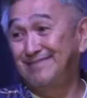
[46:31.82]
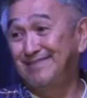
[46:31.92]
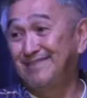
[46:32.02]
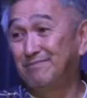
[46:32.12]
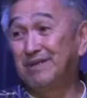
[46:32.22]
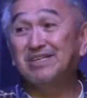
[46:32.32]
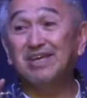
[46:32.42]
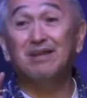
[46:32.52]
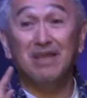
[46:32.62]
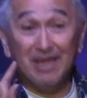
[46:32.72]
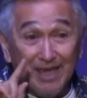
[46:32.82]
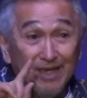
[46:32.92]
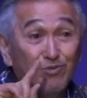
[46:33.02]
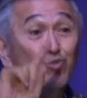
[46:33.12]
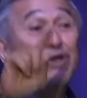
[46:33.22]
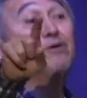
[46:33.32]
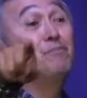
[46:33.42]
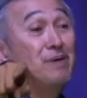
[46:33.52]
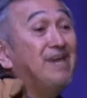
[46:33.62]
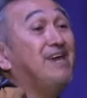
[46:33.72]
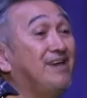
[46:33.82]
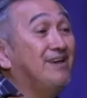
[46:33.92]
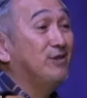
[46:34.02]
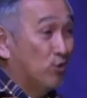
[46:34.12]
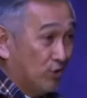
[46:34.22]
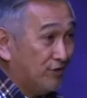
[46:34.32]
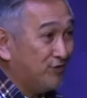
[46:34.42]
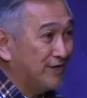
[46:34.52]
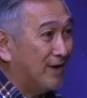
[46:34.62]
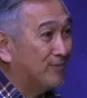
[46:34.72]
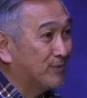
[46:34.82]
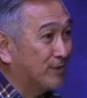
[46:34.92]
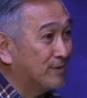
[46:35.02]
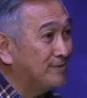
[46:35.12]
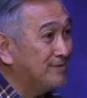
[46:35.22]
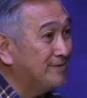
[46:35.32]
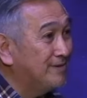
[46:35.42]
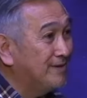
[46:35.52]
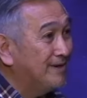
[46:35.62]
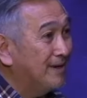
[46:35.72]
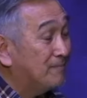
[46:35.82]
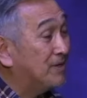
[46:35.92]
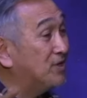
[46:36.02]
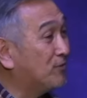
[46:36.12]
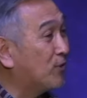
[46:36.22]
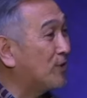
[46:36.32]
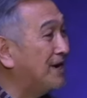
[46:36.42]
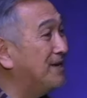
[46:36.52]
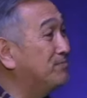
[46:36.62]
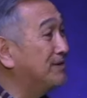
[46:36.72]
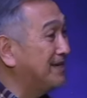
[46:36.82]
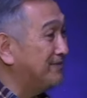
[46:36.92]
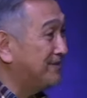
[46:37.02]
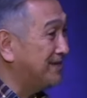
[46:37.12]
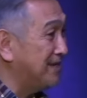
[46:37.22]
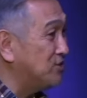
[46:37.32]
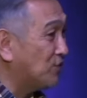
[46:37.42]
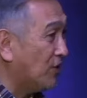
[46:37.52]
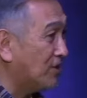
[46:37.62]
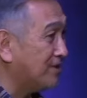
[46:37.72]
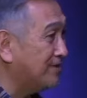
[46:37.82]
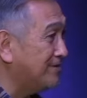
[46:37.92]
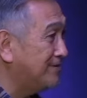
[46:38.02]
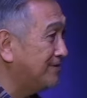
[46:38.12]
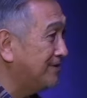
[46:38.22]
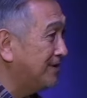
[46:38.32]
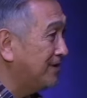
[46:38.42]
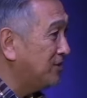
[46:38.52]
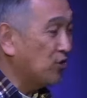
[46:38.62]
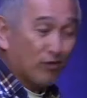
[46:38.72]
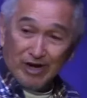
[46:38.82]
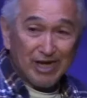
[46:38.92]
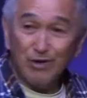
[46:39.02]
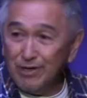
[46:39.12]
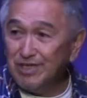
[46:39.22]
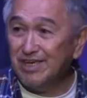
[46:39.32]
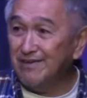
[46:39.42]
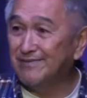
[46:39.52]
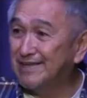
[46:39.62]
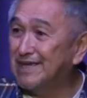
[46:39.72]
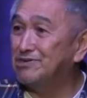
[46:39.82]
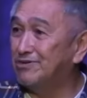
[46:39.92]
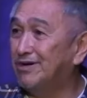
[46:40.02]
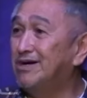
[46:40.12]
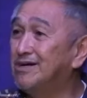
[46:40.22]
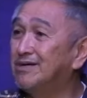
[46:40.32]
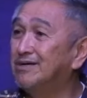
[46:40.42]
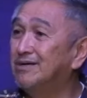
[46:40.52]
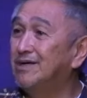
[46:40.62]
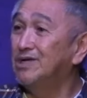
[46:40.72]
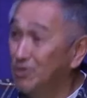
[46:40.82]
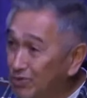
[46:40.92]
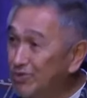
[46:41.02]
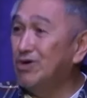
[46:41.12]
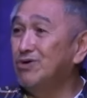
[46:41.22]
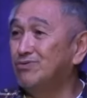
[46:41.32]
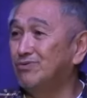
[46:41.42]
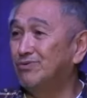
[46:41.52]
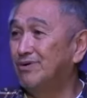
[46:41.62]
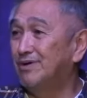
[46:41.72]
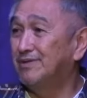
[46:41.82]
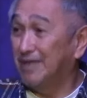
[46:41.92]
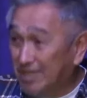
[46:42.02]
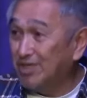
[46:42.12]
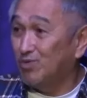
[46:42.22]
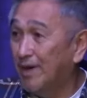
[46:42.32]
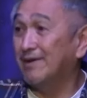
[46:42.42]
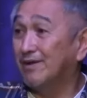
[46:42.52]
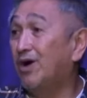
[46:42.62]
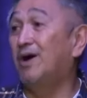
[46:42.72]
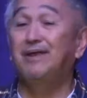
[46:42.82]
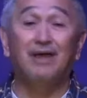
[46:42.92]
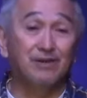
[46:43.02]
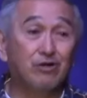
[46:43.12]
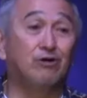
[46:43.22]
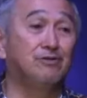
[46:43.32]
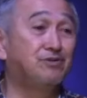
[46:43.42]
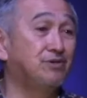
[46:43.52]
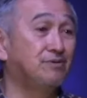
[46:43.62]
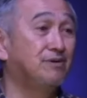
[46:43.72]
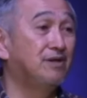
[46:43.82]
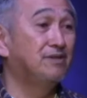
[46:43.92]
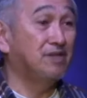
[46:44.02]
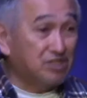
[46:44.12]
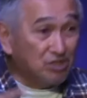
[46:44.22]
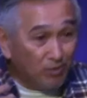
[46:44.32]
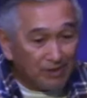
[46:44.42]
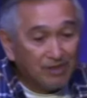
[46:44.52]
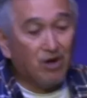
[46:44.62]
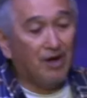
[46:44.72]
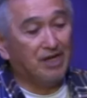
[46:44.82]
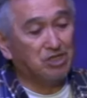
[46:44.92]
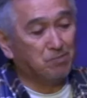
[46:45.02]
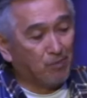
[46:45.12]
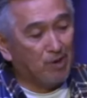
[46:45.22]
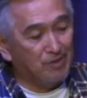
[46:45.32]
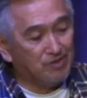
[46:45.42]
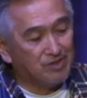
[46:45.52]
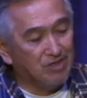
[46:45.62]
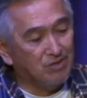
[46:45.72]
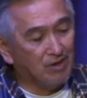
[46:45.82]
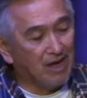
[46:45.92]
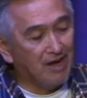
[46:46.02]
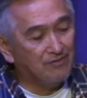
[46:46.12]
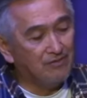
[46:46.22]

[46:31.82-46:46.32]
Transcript: But he said, it will be yours down the road but you already believed it in your heart. You already received it in your heart. You know this is what God had called you. This is what God has promised in your life.